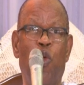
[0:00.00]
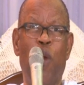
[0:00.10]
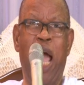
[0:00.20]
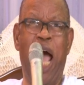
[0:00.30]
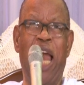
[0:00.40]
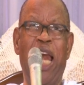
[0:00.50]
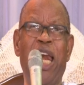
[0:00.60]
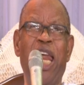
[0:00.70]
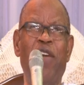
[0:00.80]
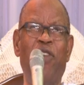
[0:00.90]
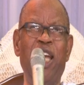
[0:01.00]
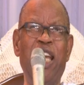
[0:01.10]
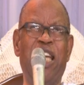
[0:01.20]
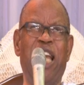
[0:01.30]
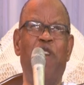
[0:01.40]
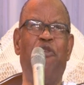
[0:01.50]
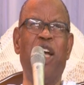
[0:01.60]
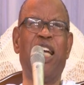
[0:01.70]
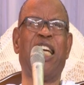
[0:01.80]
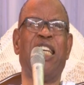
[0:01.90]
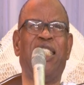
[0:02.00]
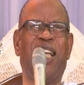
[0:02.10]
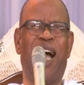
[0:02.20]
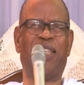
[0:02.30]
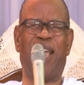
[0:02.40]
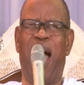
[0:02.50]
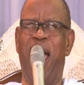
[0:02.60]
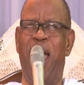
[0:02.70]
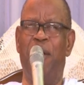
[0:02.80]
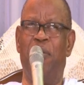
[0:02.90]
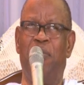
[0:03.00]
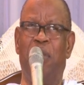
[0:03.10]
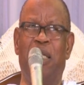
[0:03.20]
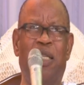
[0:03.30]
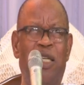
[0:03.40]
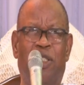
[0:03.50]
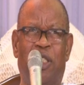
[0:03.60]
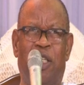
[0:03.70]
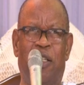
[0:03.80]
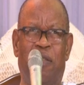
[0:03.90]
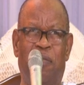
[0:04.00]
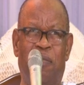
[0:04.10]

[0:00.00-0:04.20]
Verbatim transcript: We are living in a very critical time in history.